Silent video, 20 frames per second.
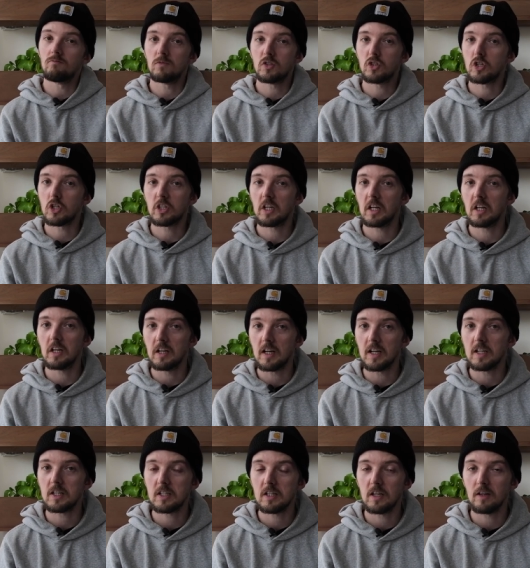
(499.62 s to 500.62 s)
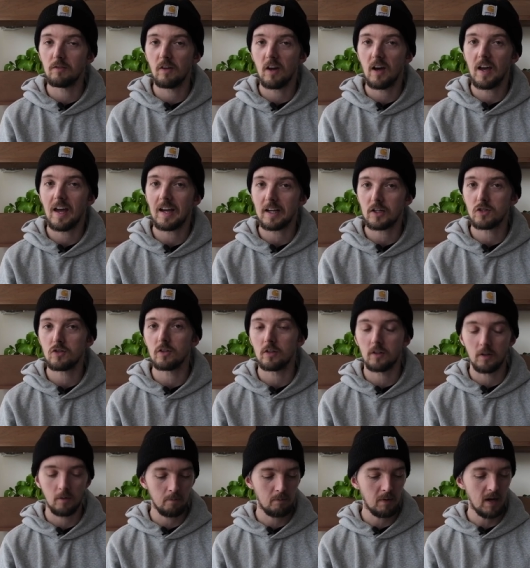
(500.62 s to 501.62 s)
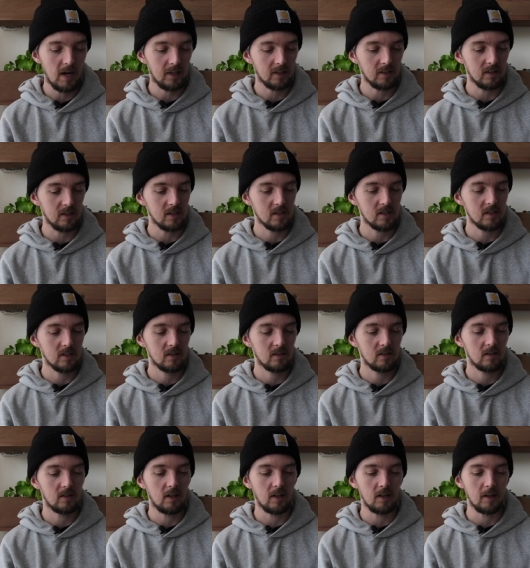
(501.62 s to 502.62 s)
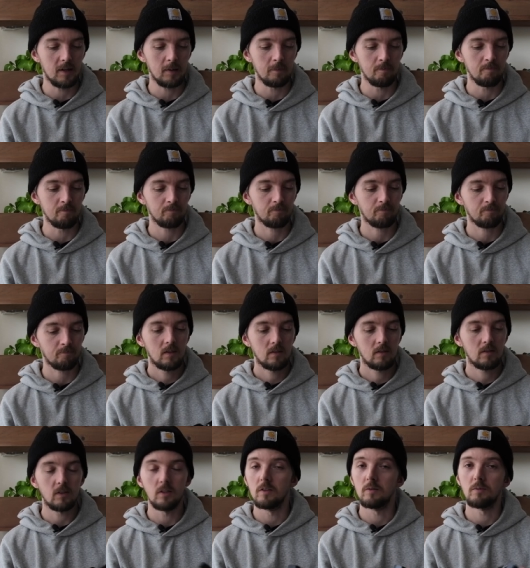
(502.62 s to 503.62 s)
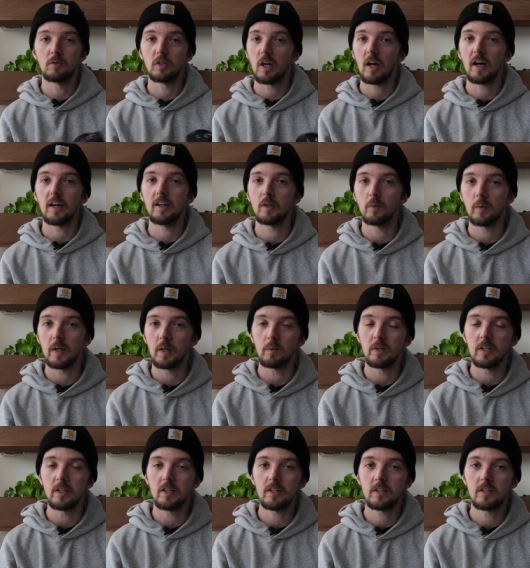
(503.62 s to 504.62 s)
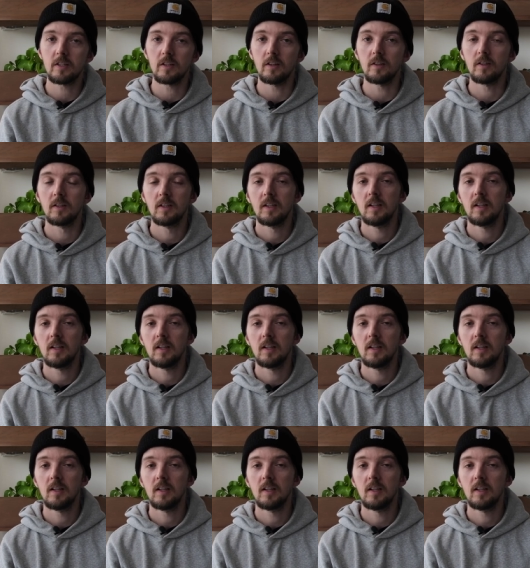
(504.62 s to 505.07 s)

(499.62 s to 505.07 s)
it's just kind of nice to have that extra compactness um, to, to hide away when you need to.